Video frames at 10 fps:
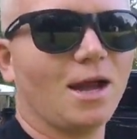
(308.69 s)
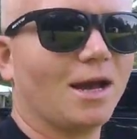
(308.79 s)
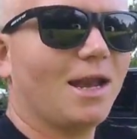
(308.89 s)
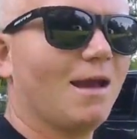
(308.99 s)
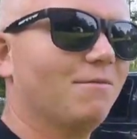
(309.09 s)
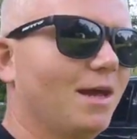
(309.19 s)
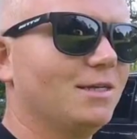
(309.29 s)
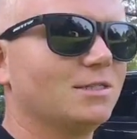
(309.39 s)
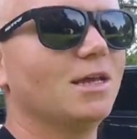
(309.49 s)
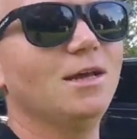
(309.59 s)
I gotta have
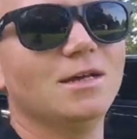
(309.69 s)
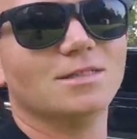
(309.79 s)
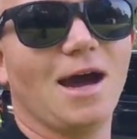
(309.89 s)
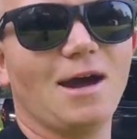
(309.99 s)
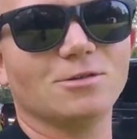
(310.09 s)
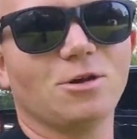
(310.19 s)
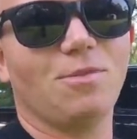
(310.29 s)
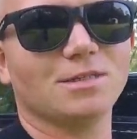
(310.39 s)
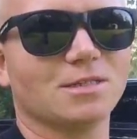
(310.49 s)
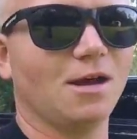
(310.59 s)
nice tires on
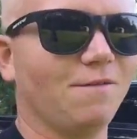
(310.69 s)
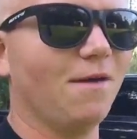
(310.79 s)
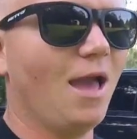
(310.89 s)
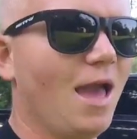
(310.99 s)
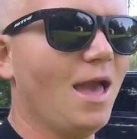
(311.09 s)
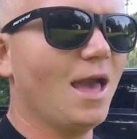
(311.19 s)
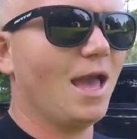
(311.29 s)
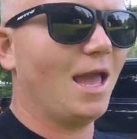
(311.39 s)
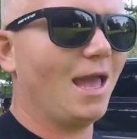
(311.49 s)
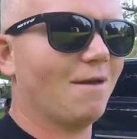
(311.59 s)
my stuff.
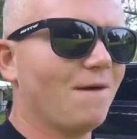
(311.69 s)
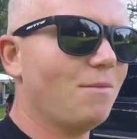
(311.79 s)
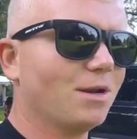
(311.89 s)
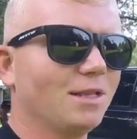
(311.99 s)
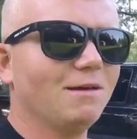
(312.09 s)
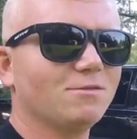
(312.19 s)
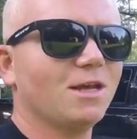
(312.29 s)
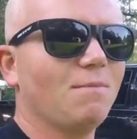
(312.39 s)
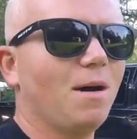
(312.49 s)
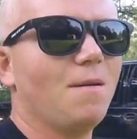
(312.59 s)
If I'm gonna lift
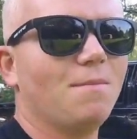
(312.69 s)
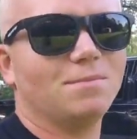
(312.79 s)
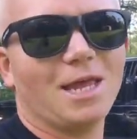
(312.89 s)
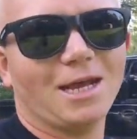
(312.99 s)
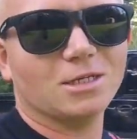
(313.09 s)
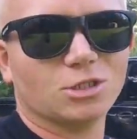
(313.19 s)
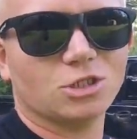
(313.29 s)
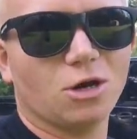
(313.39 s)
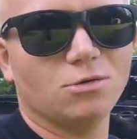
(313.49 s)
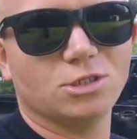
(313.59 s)
something up, take it to
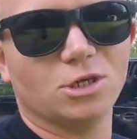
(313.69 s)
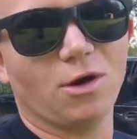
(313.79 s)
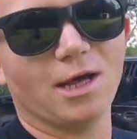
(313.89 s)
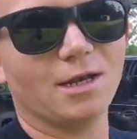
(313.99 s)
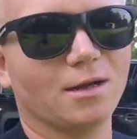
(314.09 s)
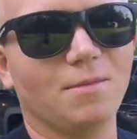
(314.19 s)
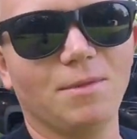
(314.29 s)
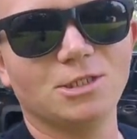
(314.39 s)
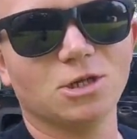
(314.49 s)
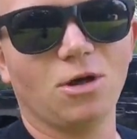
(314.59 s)
shows, you know, I like to come
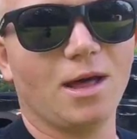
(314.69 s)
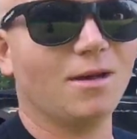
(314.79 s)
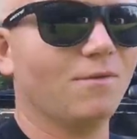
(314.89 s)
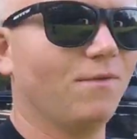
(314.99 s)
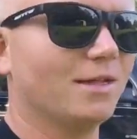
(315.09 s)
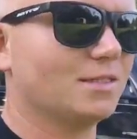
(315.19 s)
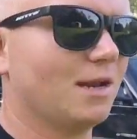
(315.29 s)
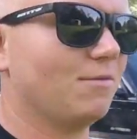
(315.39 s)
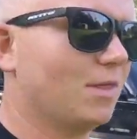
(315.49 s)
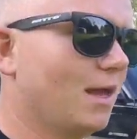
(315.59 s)
meet y'all out at events and
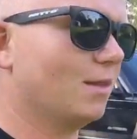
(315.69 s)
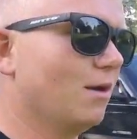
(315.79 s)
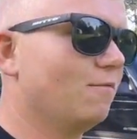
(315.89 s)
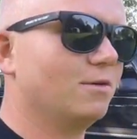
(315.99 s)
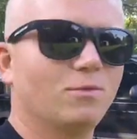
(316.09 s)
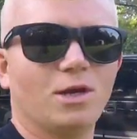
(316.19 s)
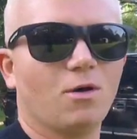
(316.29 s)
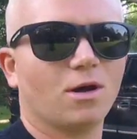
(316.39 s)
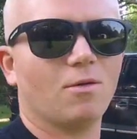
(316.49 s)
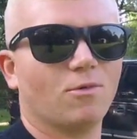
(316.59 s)
everything. Love it when
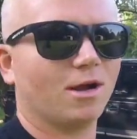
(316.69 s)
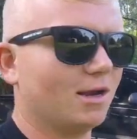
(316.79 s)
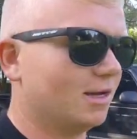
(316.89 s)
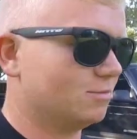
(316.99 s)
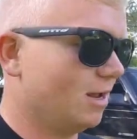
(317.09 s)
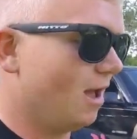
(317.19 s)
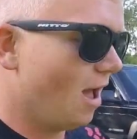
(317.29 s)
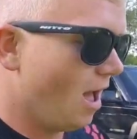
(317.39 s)
y'all come recognize me.